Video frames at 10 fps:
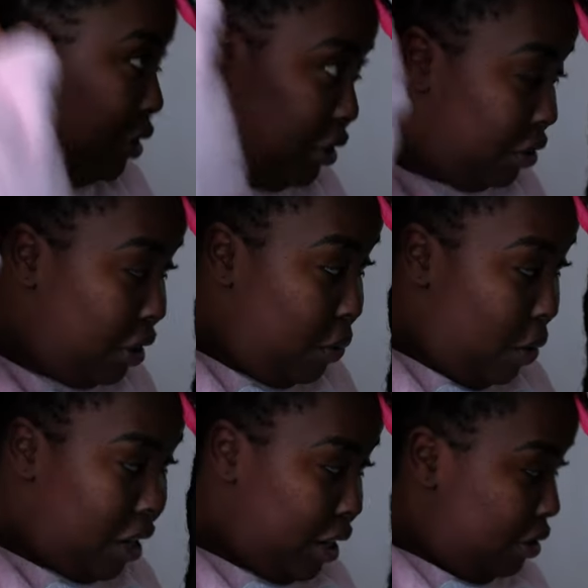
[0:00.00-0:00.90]
She's just gonna
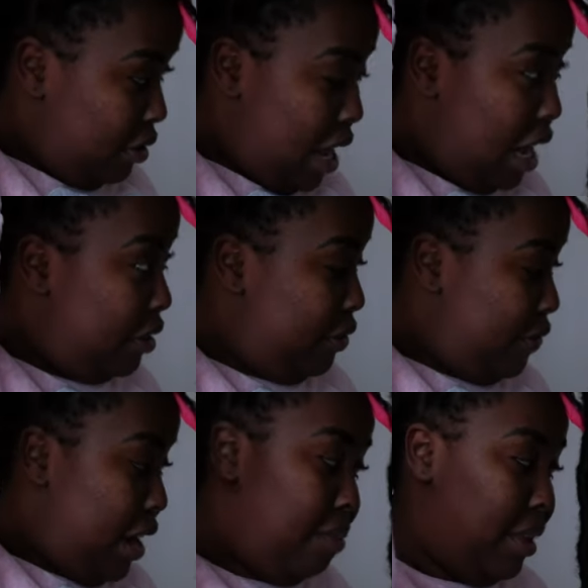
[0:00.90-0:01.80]
walk into the house and
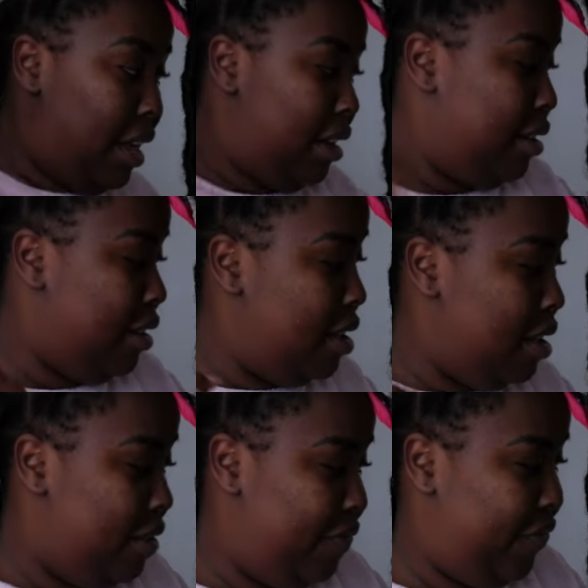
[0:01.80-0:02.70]
find me like
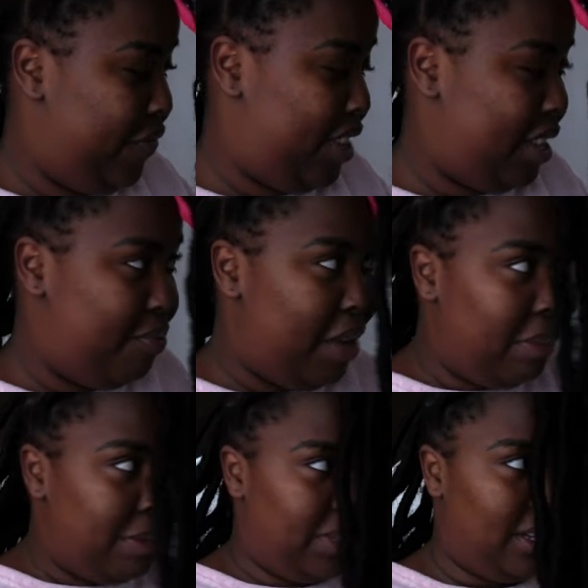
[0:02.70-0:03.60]

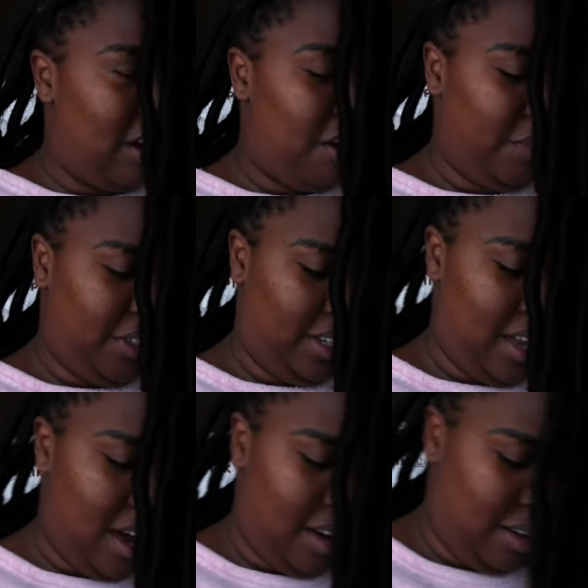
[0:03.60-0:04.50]
probably almost
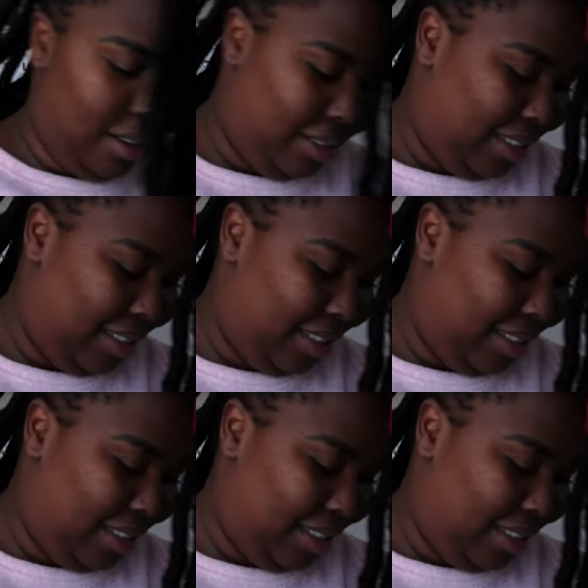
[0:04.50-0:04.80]
done.